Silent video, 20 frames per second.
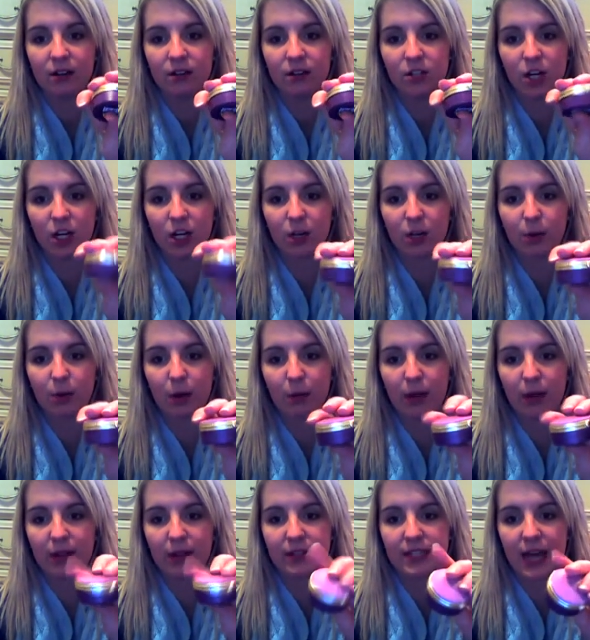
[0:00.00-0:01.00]
darker purple
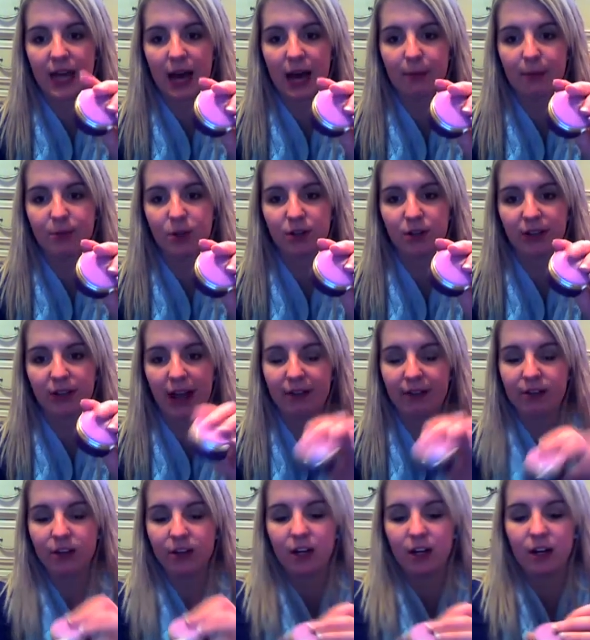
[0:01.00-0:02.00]
on the top, sort of
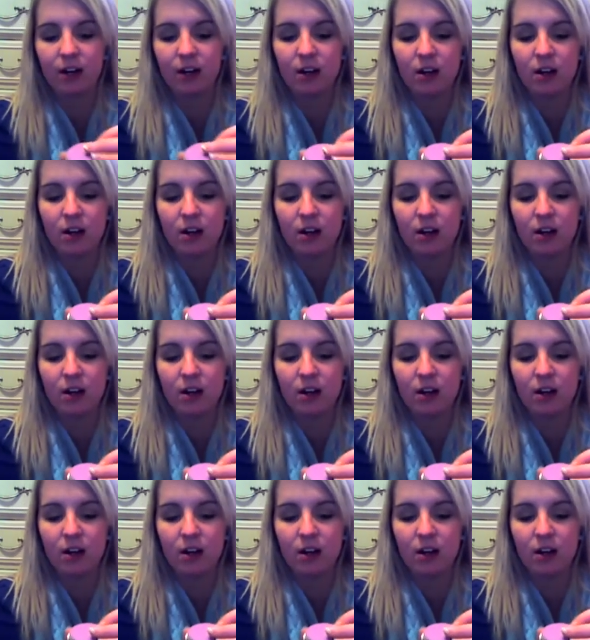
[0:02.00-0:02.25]
lavender,